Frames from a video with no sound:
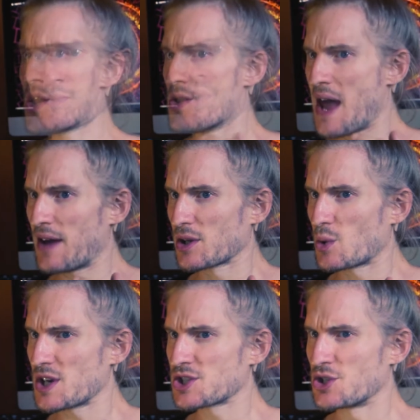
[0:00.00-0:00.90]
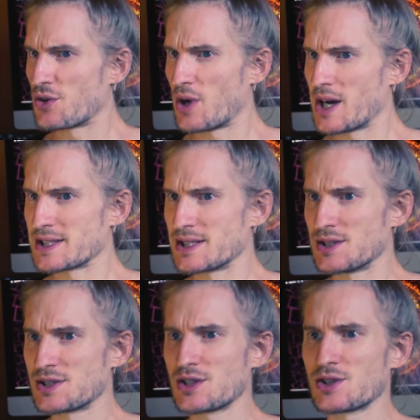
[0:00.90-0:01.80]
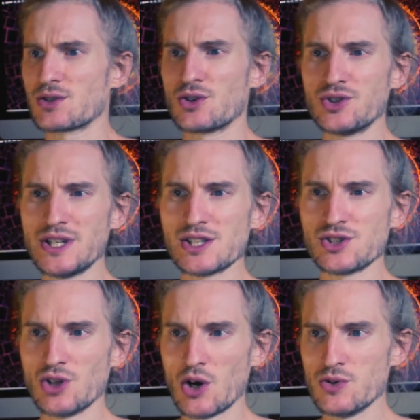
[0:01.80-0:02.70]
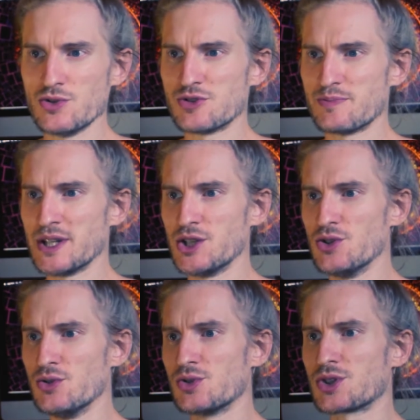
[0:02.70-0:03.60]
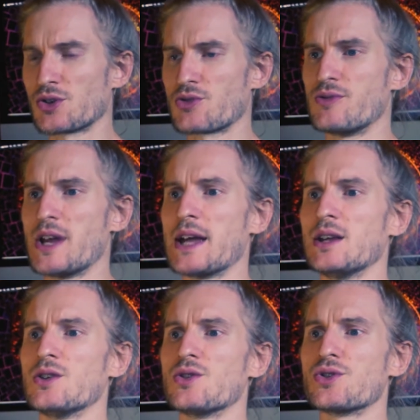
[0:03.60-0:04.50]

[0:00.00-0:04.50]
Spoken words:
Now the question arises, could these nodes be used to create